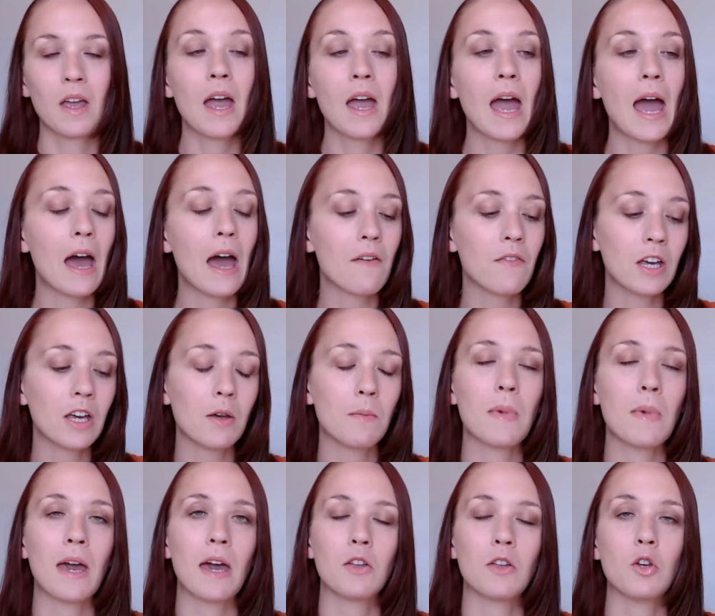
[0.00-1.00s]
Having a
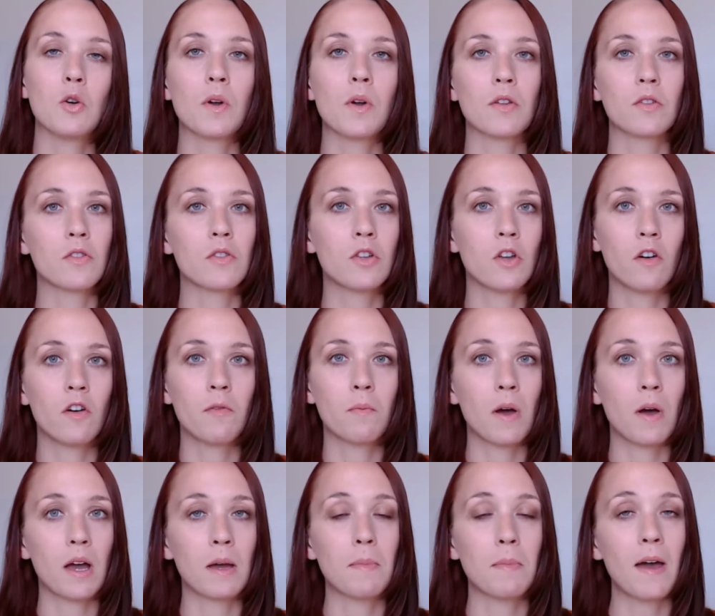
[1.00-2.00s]
man who wears a
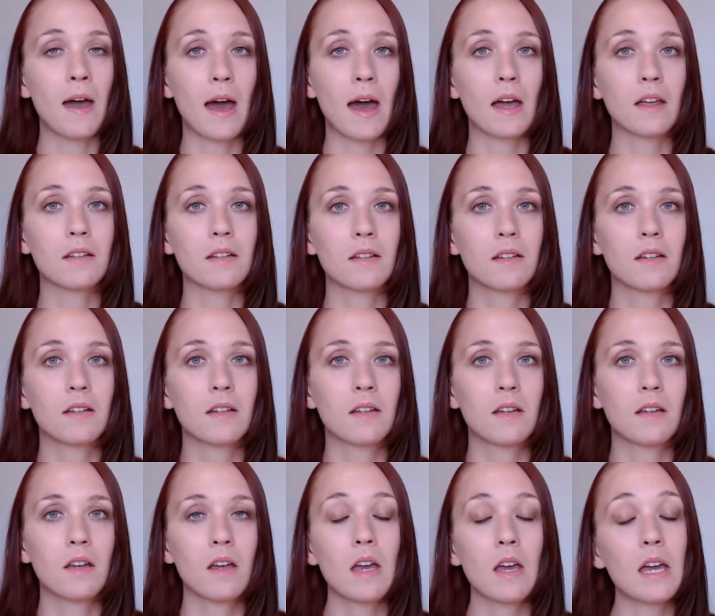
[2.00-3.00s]
stovepipe hat
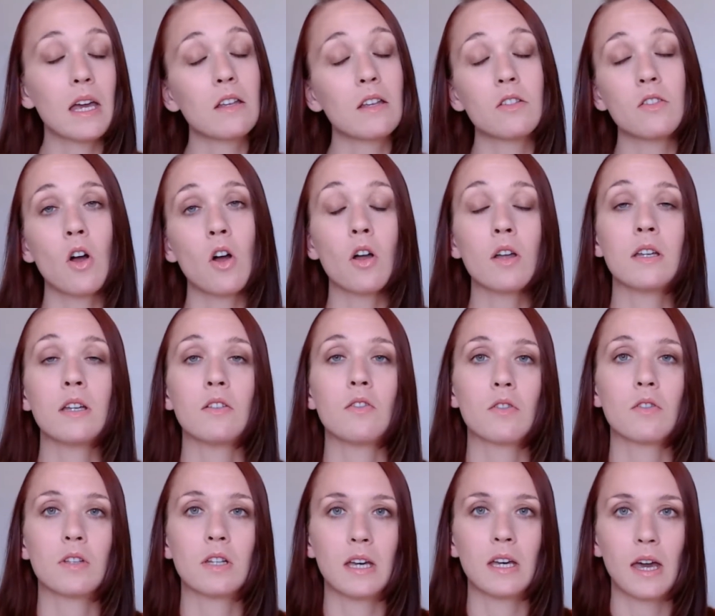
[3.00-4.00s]
is not an
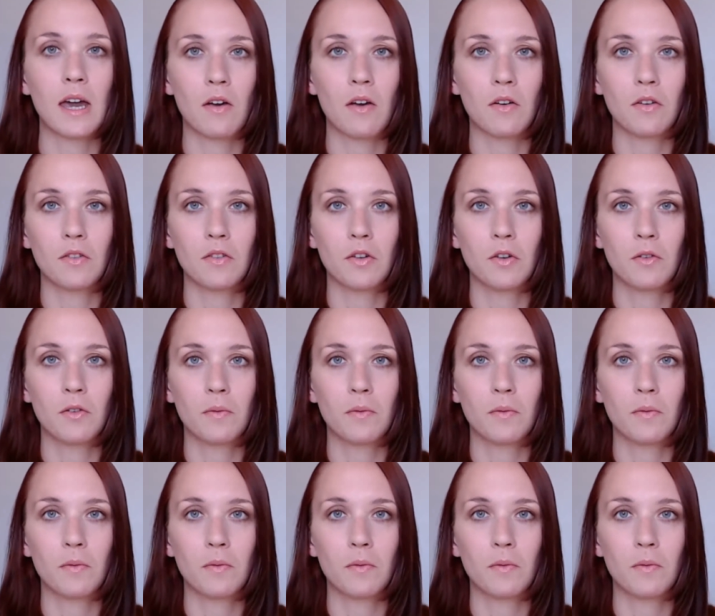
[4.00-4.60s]
interesting character.